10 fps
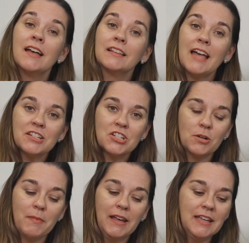Last year,
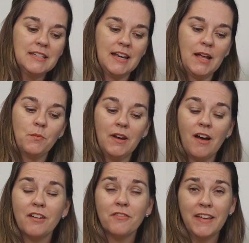my kids and I went
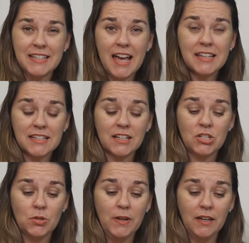on a fantastic
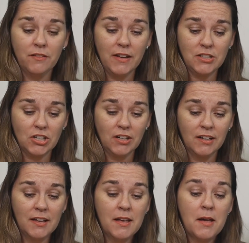2-week adventure.
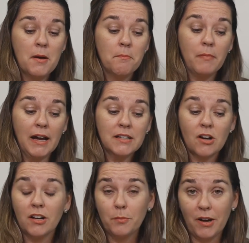My
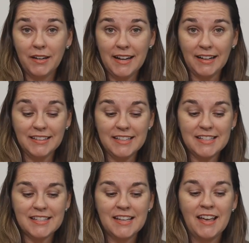daughter bought a
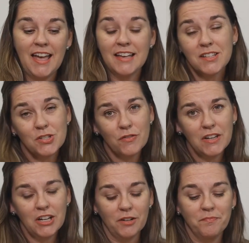necklace as a
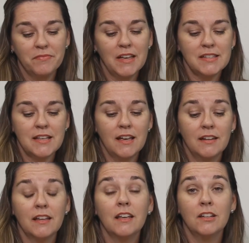souvenir that
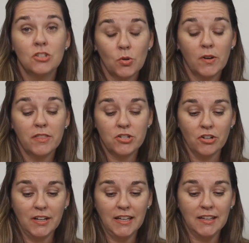said, "Enjoy the
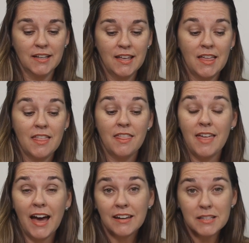journey."
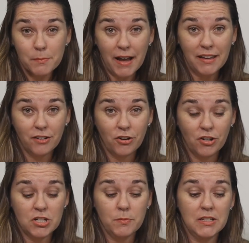That is my
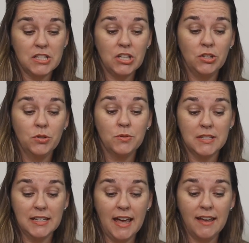encouragement to you
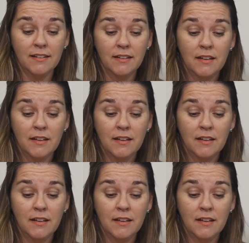today.